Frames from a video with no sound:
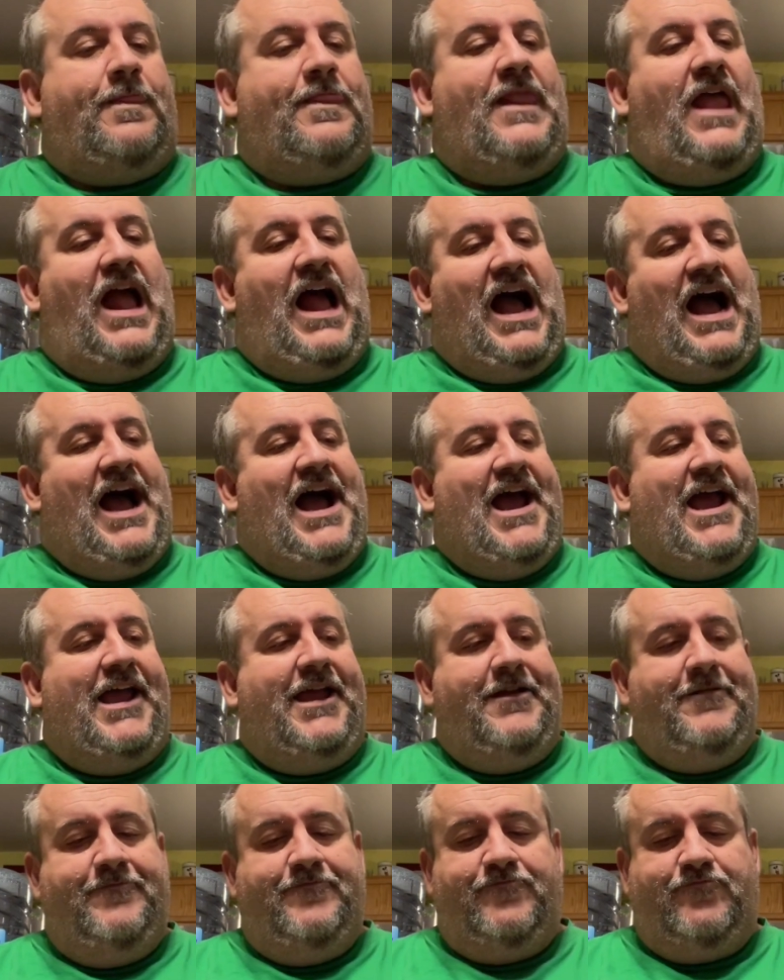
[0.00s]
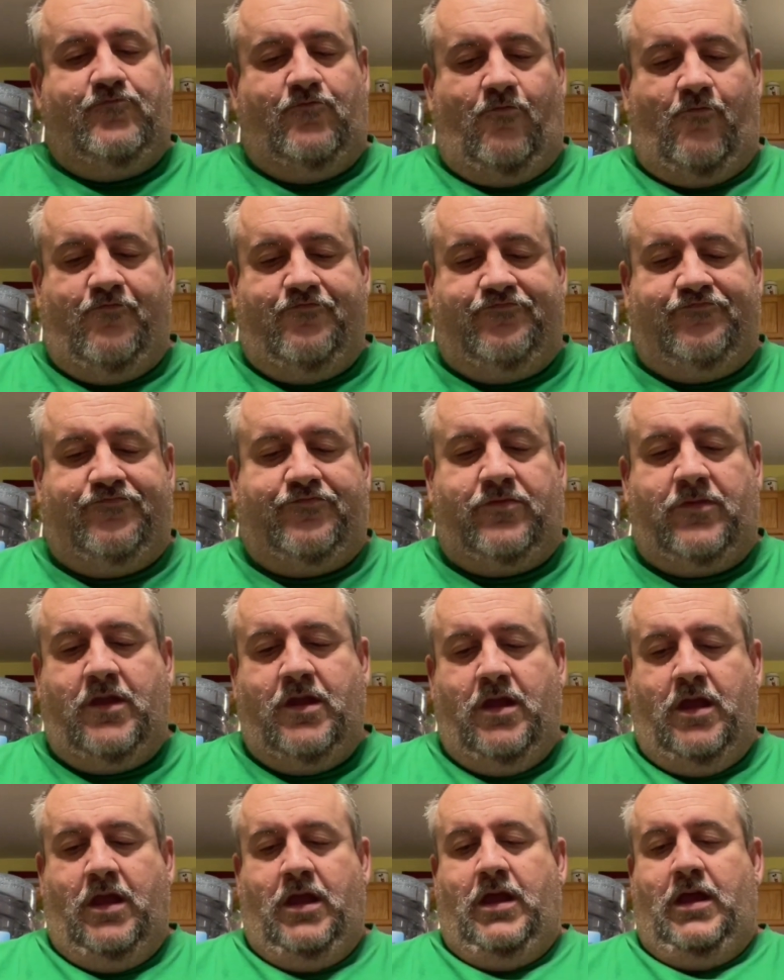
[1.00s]
I
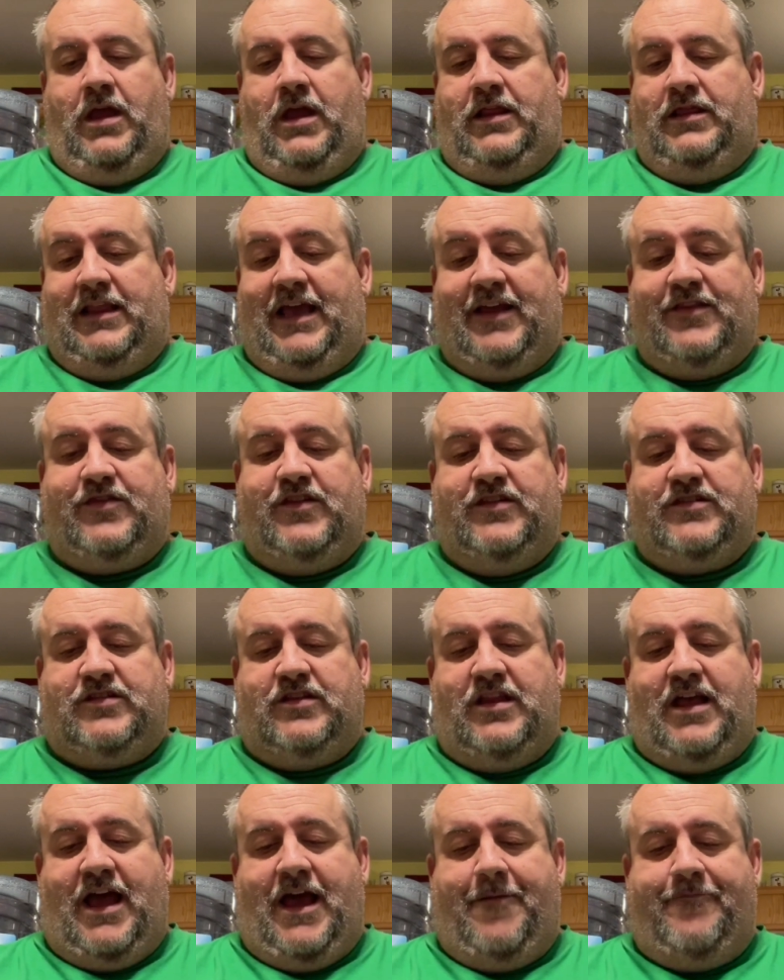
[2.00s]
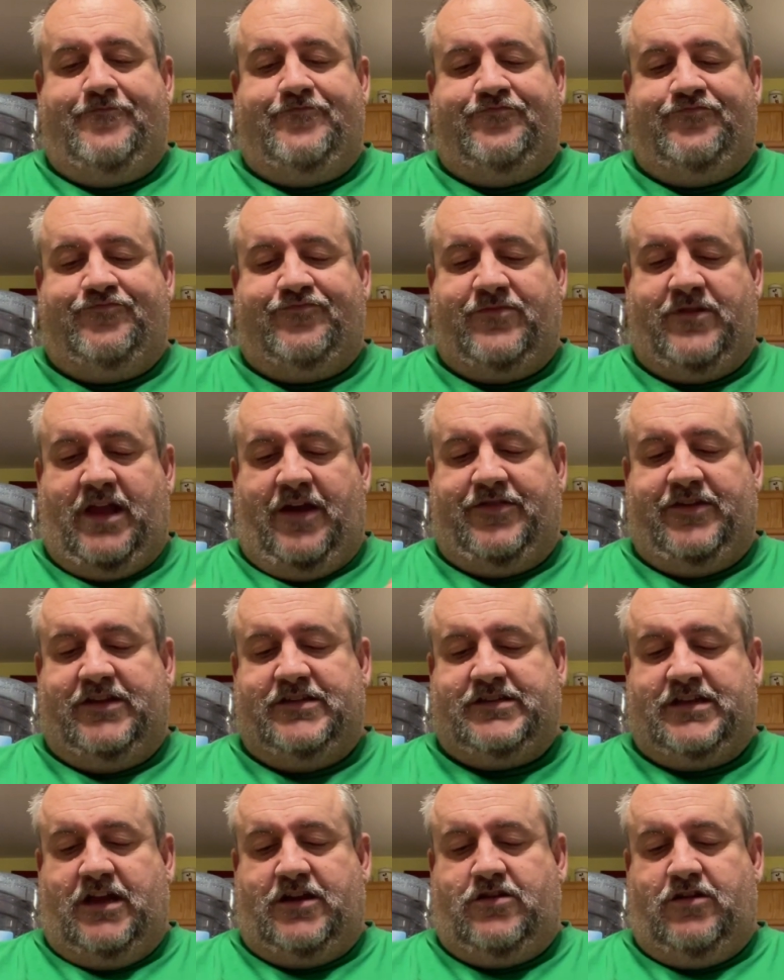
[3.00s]
like this a lot. I think it's
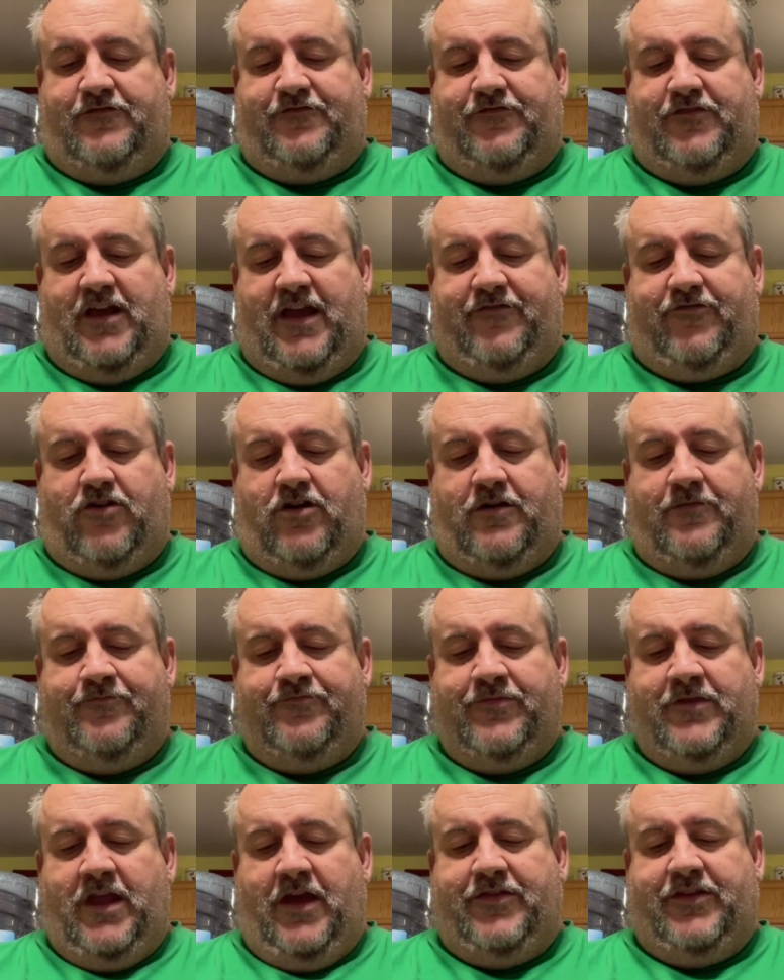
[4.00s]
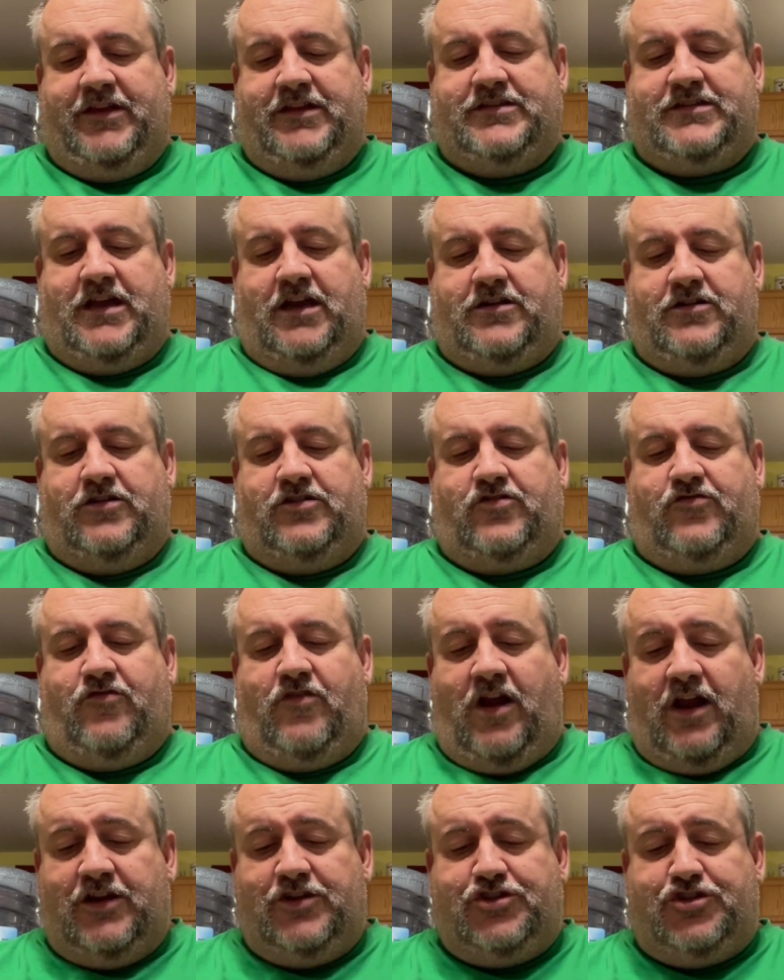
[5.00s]
got good flavor. I think it's got good
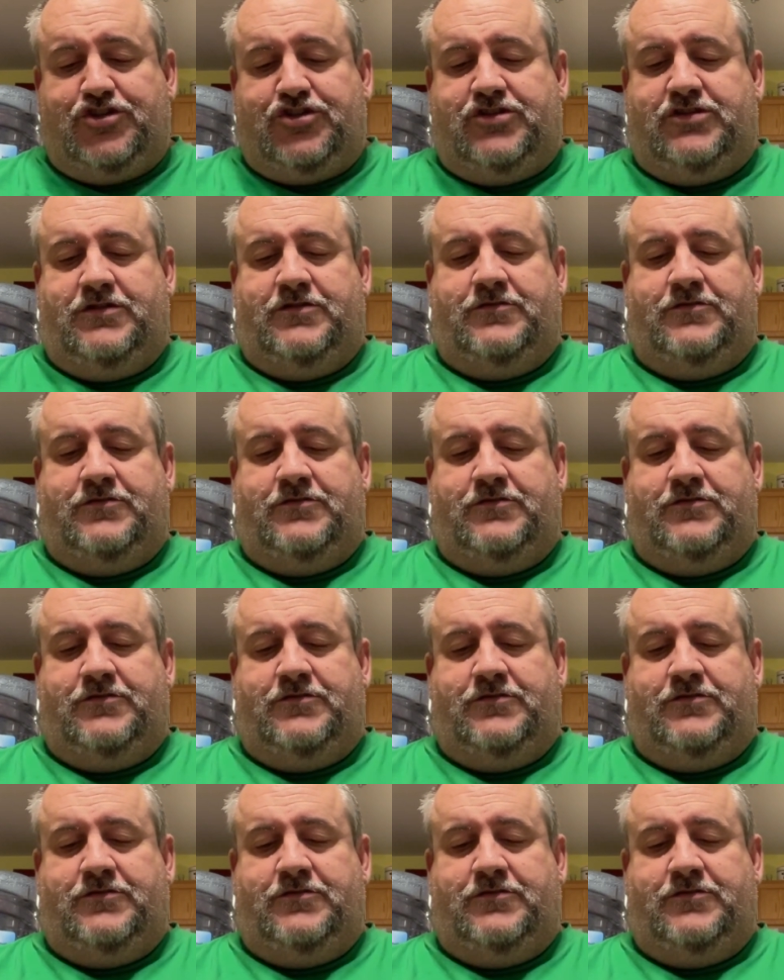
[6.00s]
crunch.